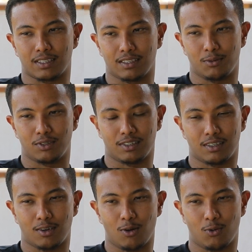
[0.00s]
It
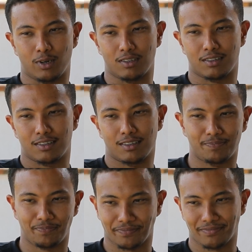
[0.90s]
wasn't always
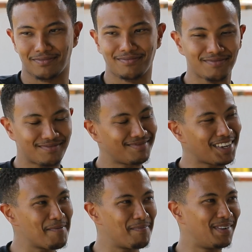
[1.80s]

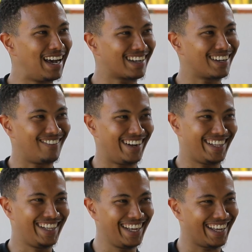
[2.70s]
black and
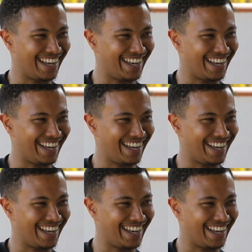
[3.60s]
white.